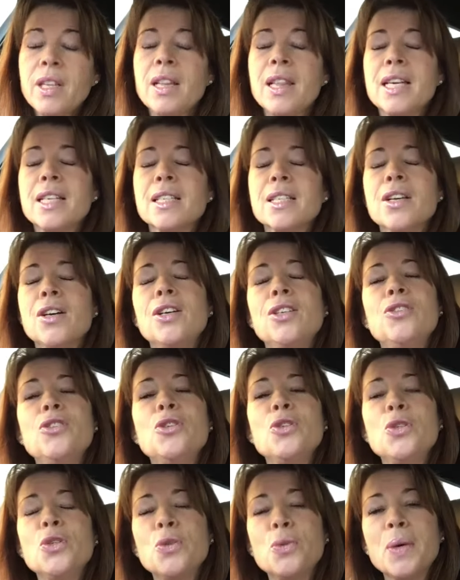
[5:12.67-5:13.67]
That's
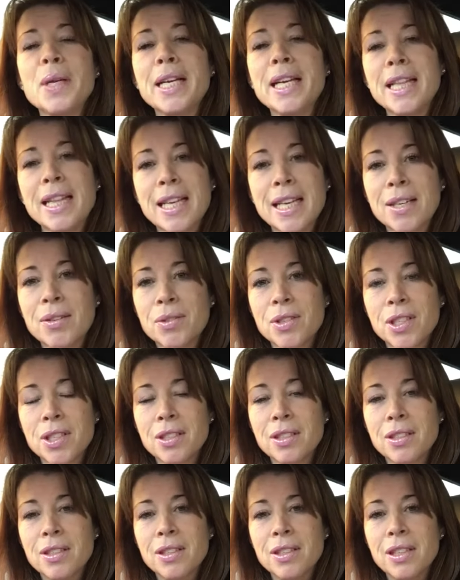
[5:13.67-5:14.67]

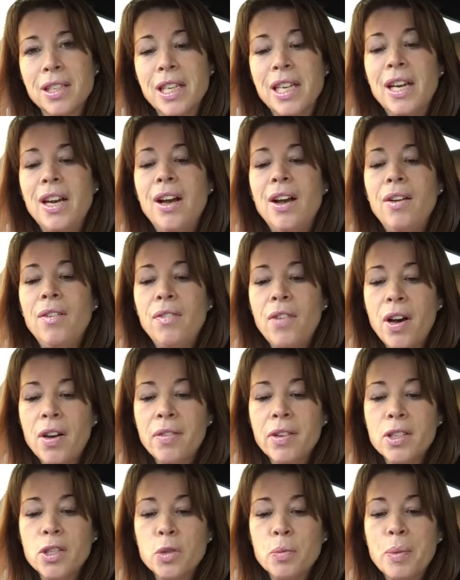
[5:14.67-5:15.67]
120,000.
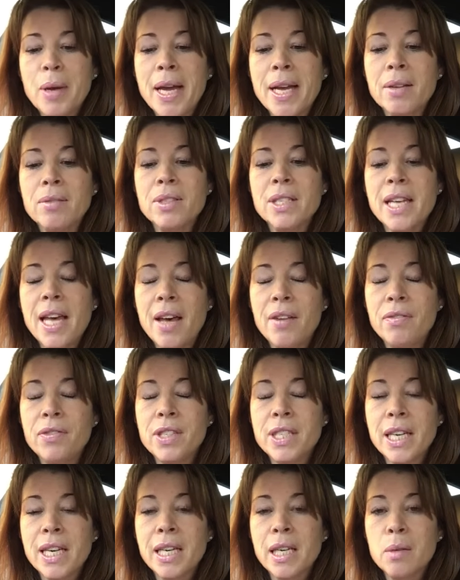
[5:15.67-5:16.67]
£500 every
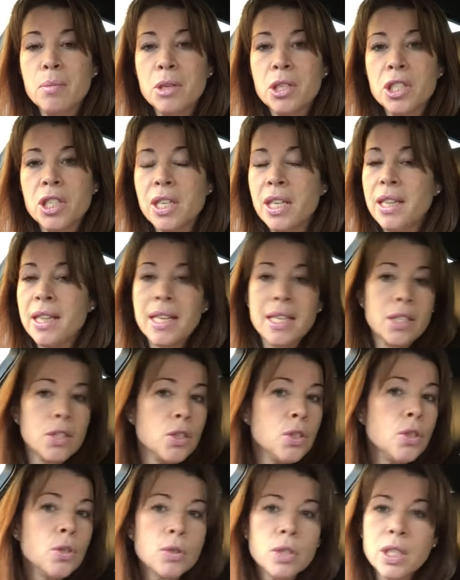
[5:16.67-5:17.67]
day in commission, and that's
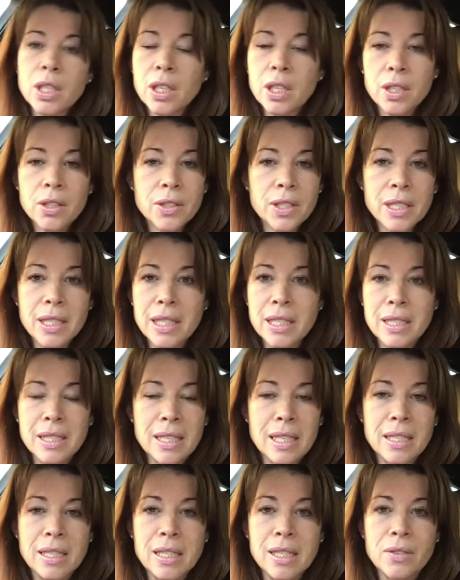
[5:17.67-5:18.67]
not including the
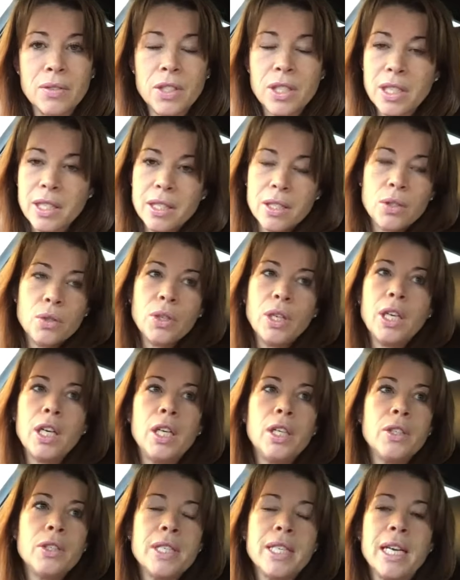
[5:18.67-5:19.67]
incentives. So it's not
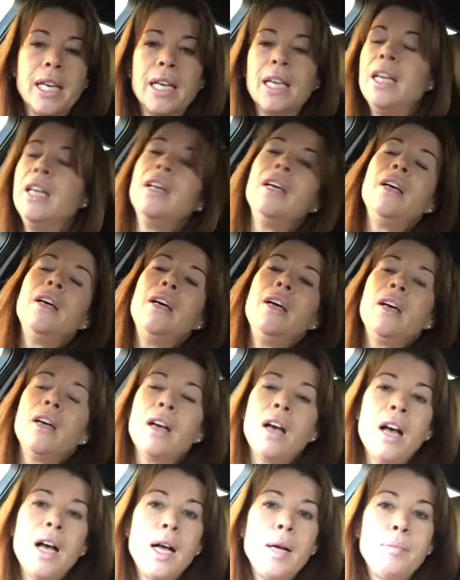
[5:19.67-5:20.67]
including
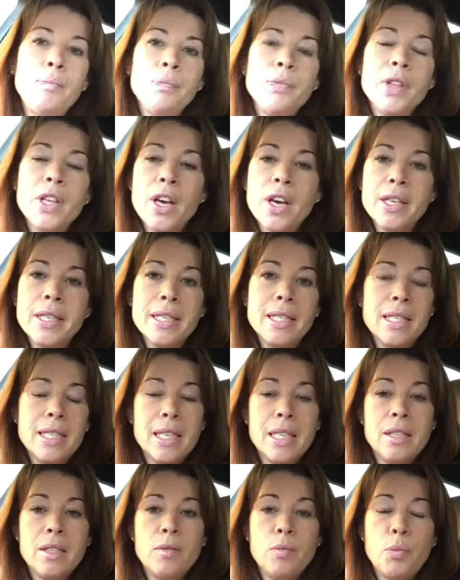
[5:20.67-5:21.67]
the earned
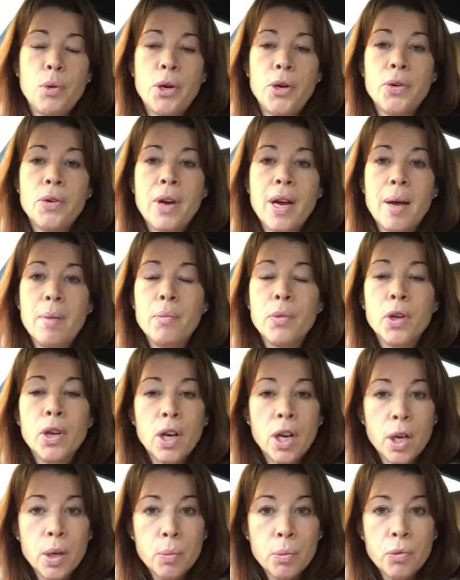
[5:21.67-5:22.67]
incentive program, the
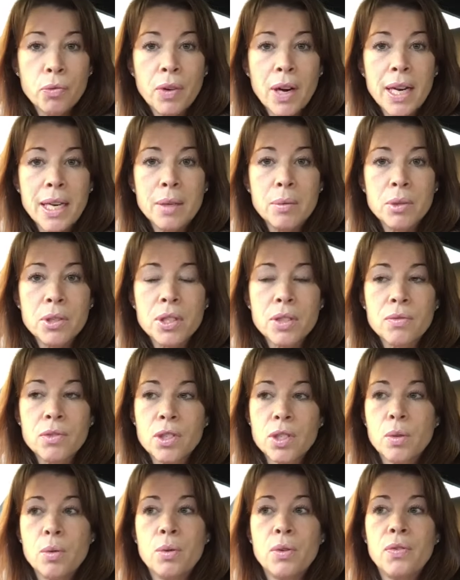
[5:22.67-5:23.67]
global rally, which I've
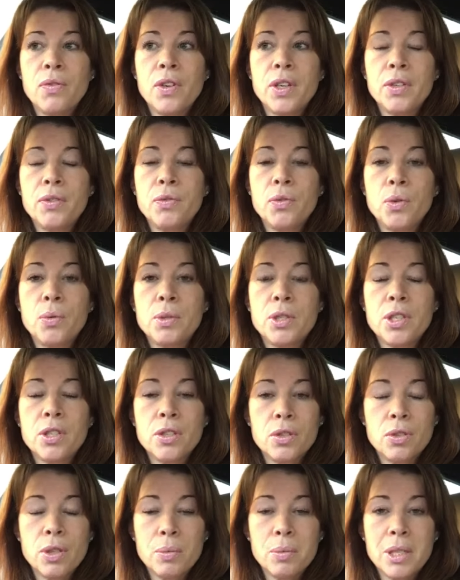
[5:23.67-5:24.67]
just qualified for, which
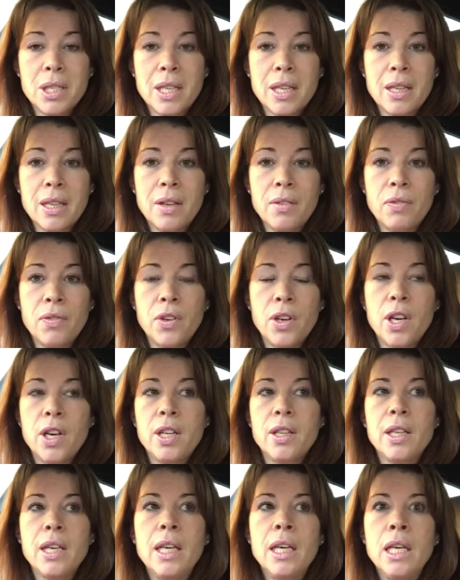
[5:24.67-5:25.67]
is a trip to South
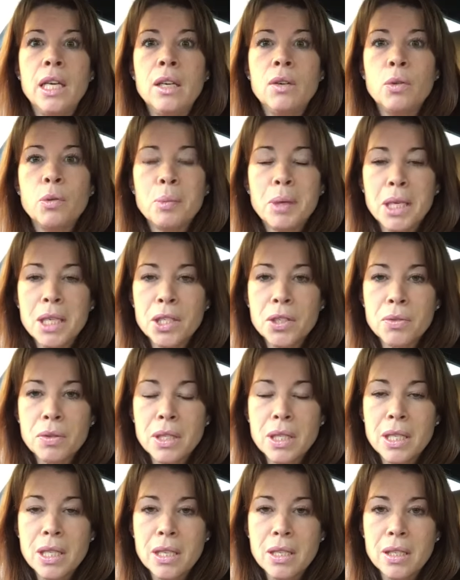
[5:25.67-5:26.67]
Africa, the Eagle Manager
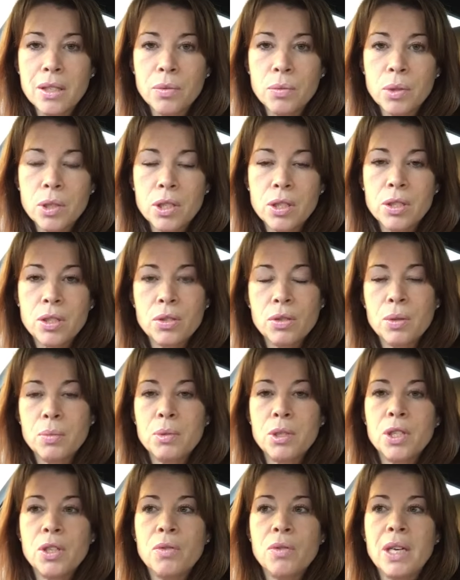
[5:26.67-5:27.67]
incentive, which is a
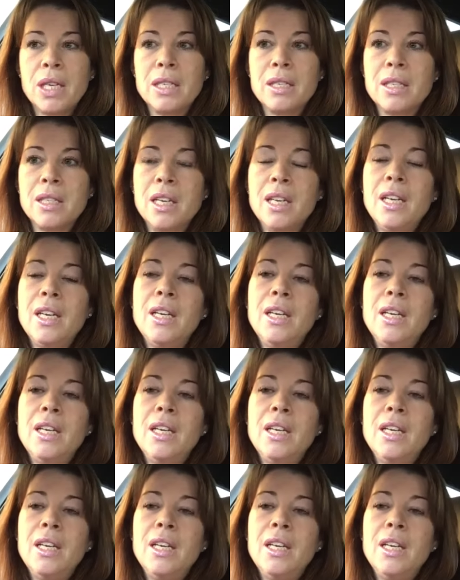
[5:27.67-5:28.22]
trip to Greece,